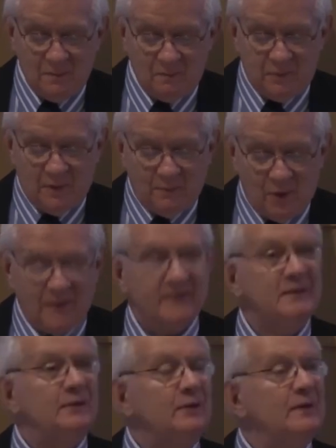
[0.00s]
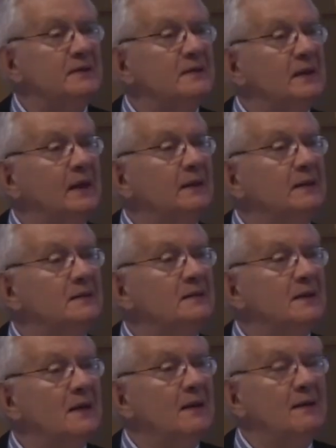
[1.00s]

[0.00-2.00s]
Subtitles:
preposterous things.